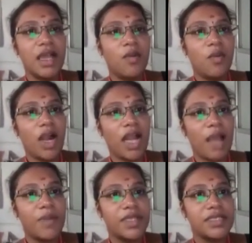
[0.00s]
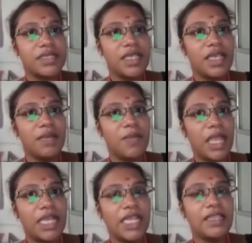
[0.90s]
What happens is the
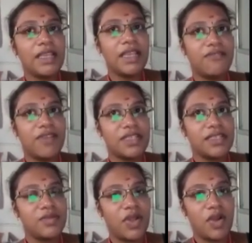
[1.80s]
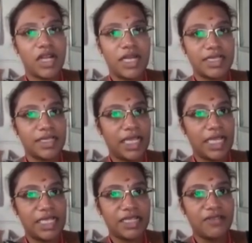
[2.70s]
mainly three phases, we call it as a
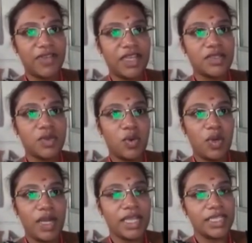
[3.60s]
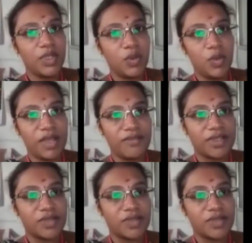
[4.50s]
heating phase, holding, and the cooling phase.